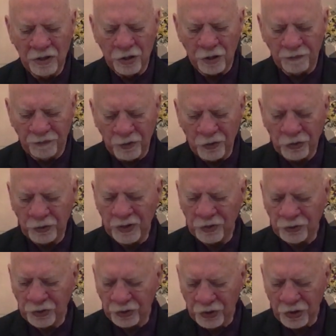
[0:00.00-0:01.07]
Your future
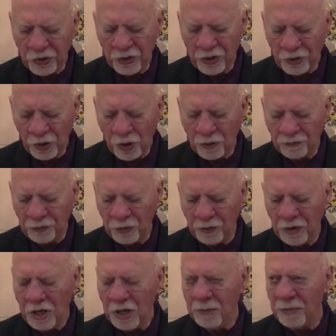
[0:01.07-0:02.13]
is secure and
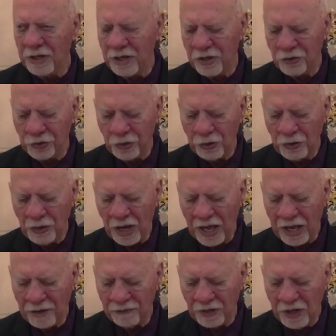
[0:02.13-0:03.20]
hopeful because you
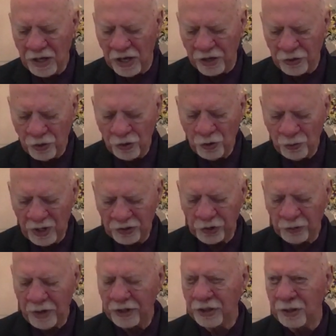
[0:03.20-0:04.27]
have a new
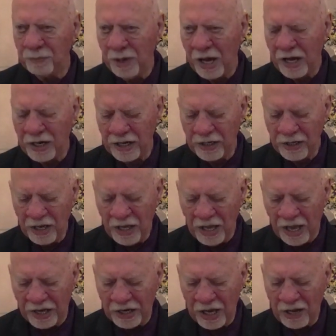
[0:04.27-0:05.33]
resurrected body
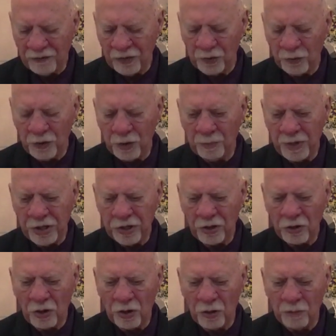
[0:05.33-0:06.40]
and heaven will be your
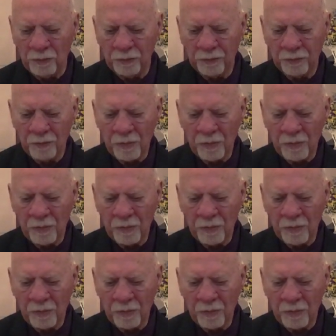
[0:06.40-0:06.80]
home.